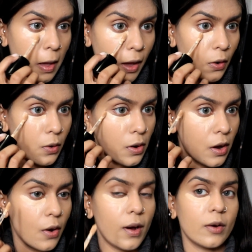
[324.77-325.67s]
I don't
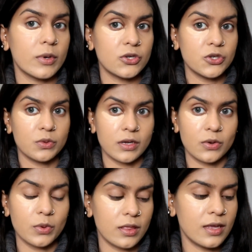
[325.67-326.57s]
know how much you
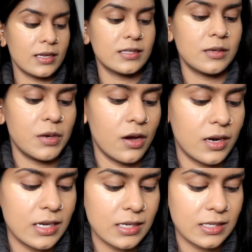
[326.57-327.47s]
need with this, to be
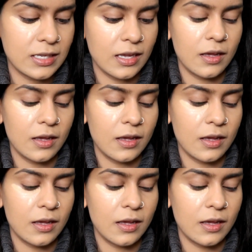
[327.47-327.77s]
honest.